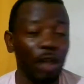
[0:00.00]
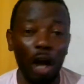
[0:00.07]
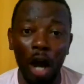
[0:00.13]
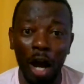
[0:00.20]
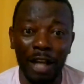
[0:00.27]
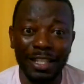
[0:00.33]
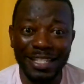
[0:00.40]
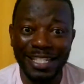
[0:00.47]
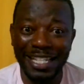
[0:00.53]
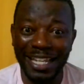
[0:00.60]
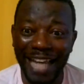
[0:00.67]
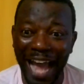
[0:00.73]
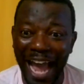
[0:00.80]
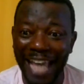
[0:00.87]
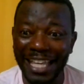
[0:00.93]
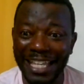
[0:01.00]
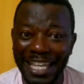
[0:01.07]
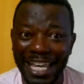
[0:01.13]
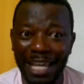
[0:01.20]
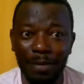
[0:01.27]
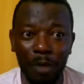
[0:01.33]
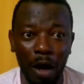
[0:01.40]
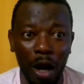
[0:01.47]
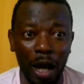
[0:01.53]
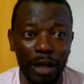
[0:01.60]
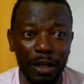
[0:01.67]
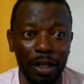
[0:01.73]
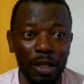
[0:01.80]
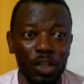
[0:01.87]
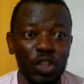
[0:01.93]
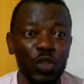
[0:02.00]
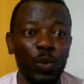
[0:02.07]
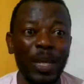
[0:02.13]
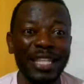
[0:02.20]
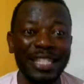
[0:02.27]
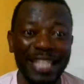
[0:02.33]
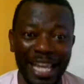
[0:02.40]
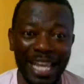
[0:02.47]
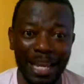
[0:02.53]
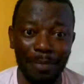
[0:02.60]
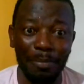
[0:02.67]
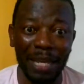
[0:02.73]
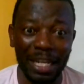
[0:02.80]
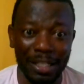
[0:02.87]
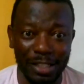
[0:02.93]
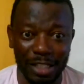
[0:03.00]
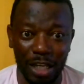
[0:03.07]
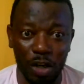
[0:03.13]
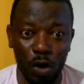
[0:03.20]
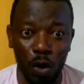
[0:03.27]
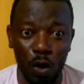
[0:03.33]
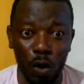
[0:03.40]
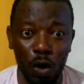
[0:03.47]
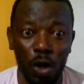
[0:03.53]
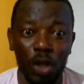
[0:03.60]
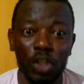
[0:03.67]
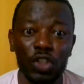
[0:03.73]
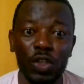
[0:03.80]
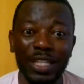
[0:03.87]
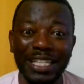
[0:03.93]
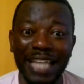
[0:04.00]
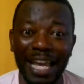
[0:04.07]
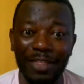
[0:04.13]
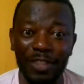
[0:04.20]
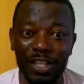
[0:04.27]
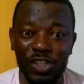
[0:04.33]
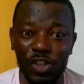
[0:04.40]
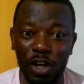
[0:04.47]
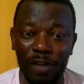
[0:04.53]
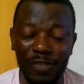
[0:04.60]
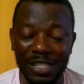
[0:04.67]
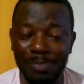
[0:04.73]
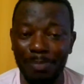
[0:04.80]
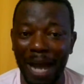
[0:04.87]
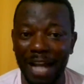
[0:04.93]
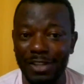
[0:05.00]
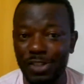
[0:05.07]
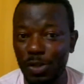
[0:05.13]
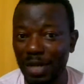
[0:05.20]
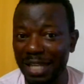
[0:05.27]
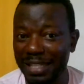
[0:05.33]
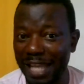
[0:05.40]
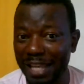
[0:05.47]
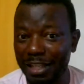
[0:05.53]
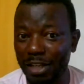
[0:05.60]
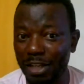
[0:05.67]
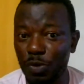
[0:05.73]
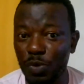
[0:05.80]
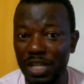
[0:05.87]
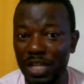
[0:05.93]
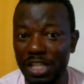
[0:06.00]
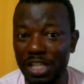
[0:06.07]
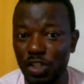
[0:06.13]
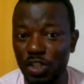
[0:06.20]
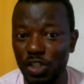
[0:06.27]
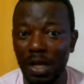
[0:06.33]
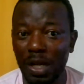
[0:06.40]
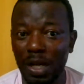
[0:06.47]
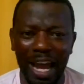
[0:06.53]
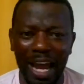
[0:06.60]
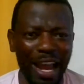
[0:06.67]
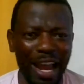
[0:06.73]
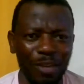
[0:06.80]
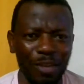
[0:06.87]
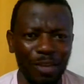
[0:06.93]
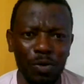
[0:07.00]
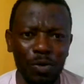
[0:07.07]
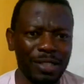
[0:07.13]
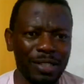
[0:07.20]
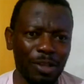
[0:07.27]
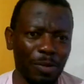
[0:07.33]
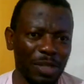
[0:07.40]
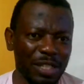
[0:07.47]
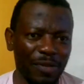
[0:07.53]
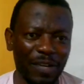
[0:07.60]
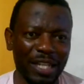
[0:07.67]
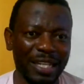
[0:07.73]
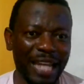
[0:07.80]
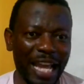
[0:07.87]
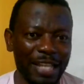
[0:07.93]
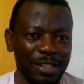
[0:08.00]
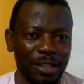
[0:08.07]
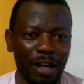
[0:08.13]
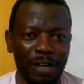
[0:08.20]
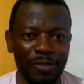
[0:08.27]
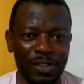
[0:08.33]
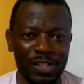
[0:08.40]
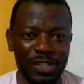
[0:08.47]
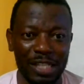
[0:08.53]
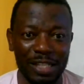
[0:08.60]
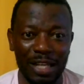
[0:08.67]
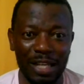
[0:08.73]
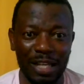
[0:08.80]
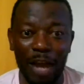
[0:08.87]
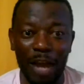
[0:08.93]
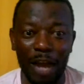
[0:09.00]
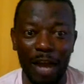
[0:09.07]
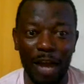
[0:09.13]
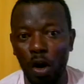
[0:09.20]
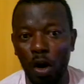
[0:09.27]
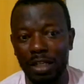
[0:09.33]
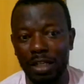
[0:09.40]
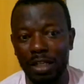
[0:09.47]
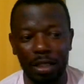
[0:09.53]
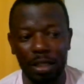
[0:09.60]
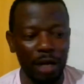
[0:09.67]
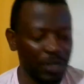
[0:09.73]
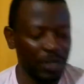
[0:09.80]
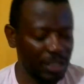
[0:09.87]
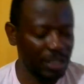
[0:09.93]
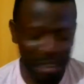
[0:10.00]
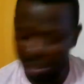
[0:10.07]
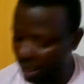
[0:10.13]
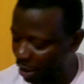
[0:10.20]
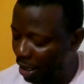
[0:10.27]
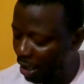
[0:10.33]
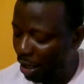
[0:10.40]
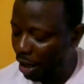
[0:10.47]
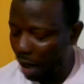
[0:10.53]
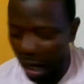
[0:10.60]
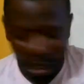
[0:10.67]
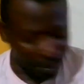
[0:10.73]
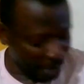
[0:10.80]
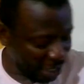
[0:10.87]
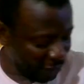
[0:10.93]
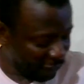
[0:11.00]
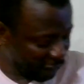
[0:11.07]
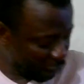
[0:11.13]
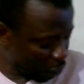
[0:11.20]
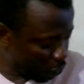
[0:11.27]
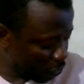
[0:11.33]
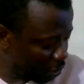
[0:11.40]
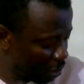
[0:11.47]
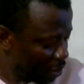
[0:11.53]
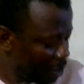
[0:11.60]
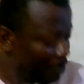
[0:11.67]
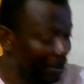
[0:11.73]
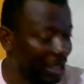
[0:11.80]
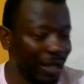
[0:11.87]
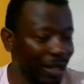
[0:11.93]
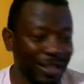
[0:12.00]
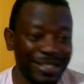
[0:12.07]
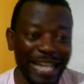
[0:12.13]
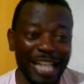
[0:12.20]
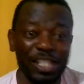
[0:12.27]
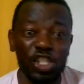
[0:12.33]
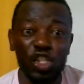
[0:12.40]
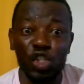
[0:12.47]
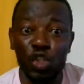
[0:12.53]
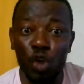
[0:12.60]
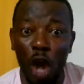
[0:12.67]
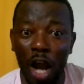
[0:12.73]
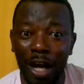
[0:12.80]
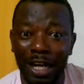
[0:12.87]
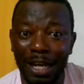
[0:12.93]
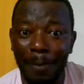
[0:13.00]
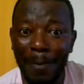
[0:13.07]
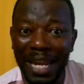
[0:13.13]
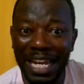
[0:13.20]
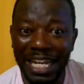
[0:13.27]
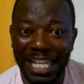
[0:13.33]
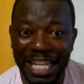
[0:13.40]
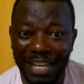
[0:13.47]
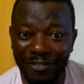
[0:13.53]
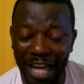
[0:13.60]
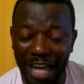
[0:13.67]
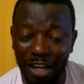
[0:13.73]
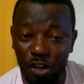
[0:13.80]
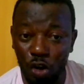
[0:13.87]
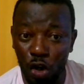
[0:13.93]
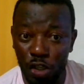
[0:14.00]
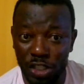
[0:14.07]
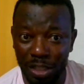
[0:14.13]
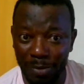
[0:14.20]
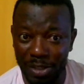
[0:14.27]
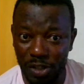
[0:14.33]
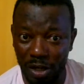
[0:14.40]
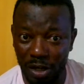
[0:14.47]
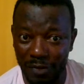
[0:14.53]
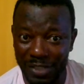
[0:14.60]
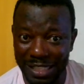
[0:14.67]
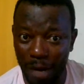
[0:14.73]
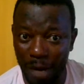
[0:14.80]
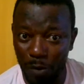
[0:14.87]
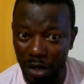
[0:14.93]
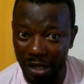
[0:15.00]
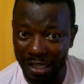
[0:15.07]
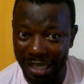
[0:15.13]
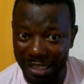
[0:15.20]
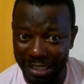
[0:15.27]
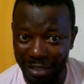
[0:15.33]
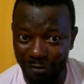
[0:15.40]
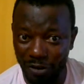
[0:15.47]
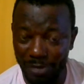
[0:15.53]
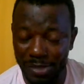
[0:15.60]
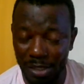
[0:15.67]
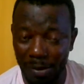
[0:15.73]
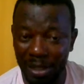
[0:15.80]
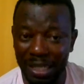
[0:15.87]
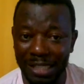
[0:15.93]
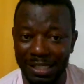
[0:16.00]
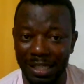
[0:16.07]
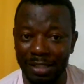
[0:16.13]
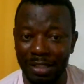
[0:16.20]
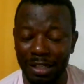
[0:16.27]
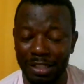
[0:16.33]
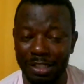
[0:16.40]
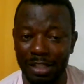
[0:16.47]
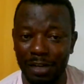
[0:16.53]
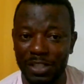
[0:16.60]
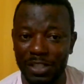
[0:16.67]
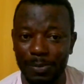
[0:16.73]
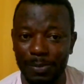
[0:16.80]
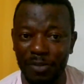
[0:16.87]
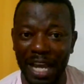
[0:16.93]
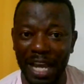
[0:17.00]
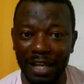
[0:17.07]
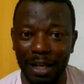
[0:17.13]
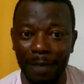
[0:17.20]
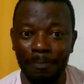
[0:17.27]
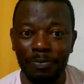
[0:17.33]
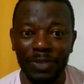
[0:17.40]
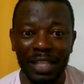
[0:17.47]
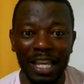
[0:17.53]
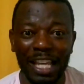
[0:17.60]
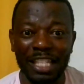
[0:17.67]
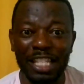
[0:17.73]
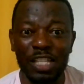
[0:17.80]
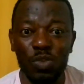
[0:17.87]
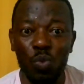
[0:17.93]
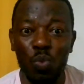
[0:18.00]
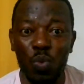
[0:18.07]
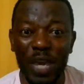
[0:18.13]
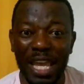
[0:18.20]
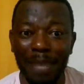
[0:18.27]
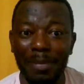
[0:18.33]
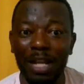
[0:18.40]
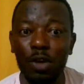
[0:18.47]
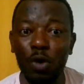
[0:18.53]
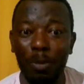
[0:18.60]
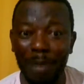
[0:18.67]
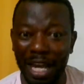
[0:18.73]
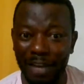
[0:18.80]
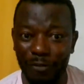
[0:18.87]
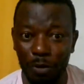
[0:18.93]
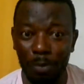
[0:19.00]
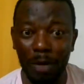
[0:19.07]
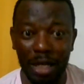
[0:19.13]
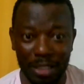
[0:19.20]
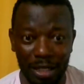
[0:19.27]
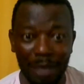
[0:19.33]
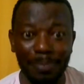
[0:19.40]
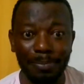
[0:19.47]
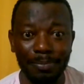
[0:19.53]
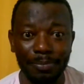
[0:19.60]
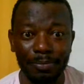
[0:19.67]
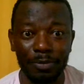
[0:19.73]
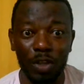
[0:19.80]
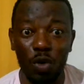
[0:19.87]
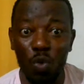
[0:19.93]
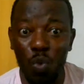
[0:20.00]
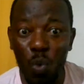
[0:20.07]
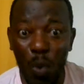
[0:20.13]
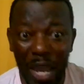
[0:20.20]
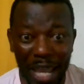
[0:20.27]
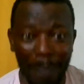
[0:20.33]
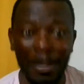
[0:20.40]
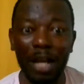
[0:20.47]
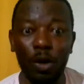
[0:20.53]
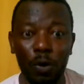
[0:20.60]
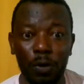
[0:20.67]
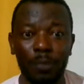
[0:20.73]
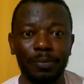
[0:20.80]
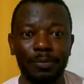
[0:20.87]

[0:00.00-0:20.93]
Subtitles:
until I came on 28 minutes ago to get the service back so that I can reach you. And it wasn't so much of a nice conversation. I recorded the conversation on my phone because I strongly believe that the customer service that we're getting from some of these internet service providers, it is way below my foot bottom. Way below.